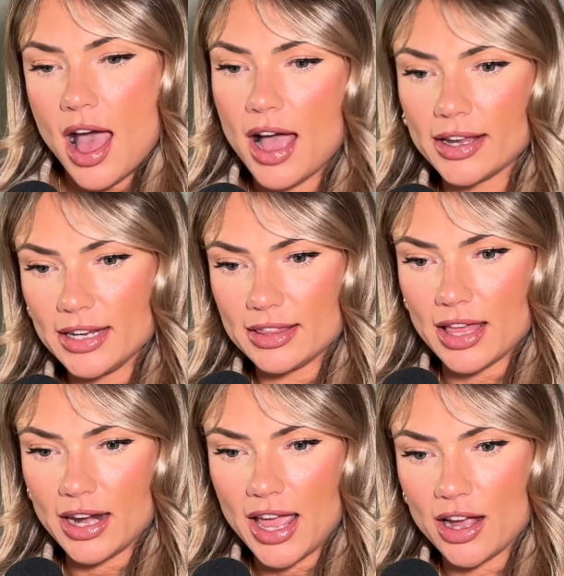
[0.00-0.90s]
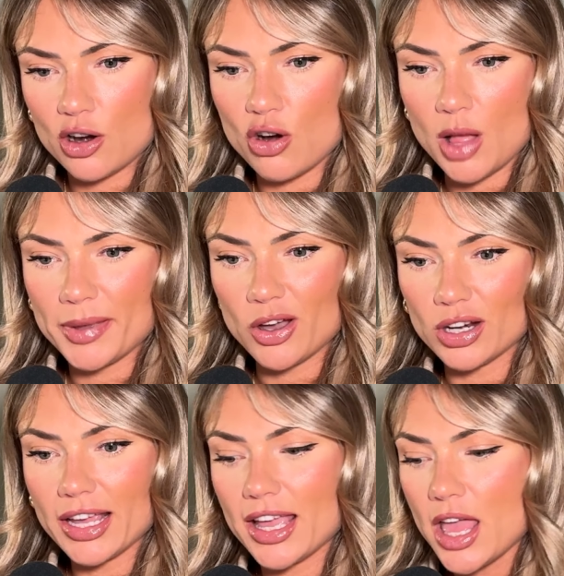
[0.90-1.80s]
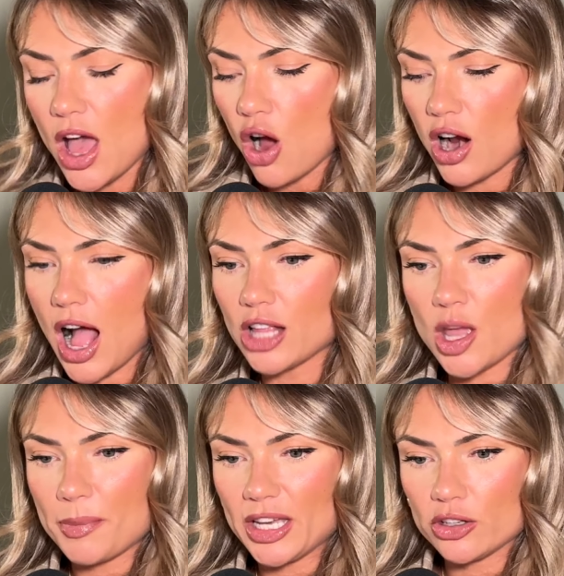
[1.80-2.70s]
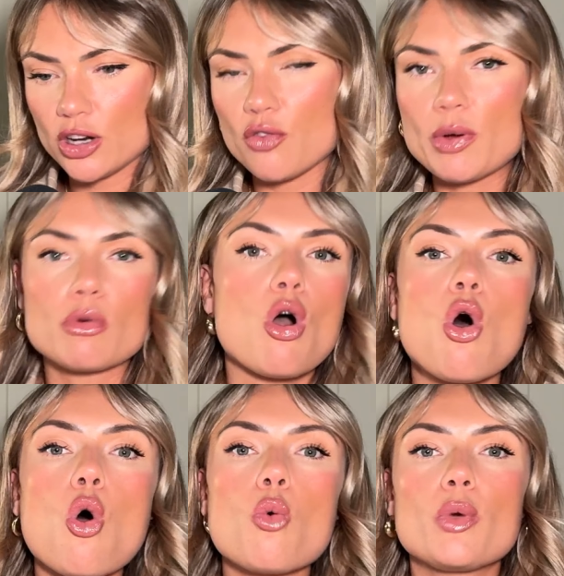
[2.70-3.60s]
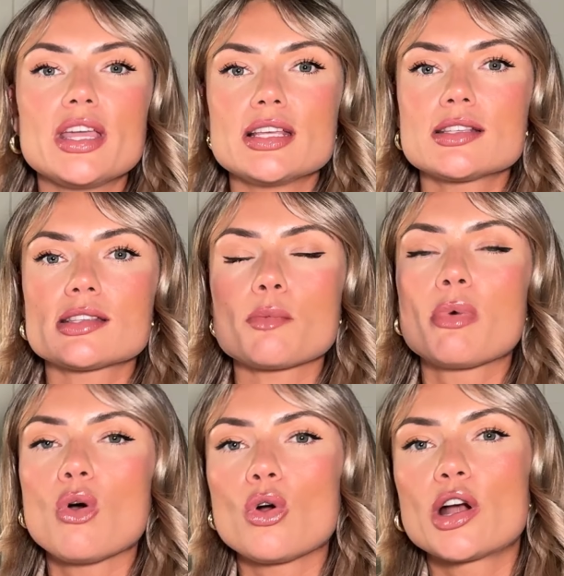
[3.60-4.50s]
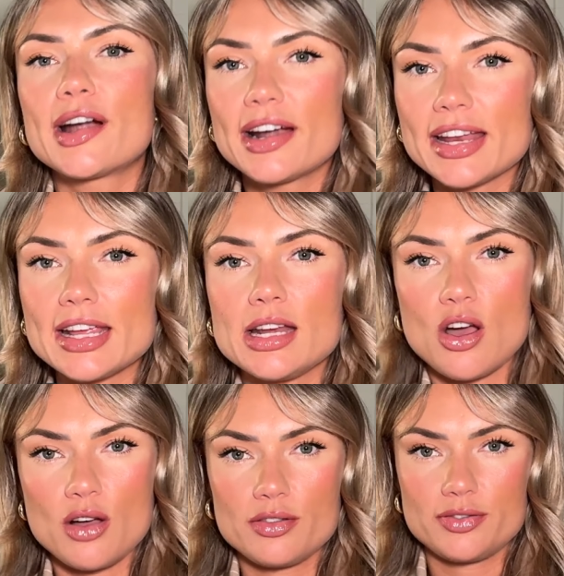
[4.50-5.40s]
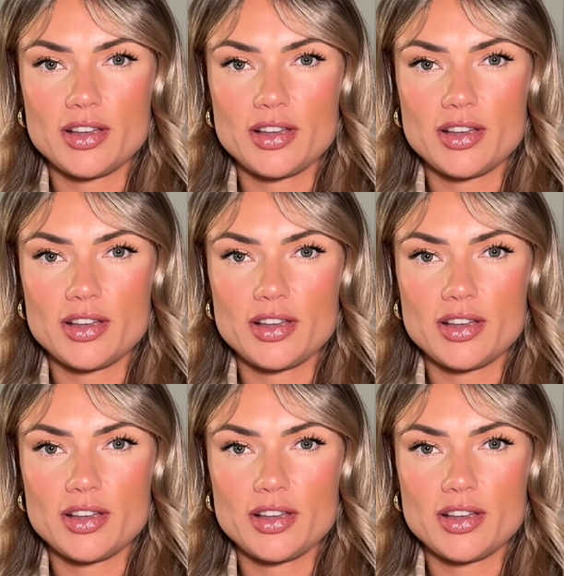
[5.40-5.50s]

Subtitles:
I need that hair or I'll be ugly or I'll not be good enough. We were always born enough.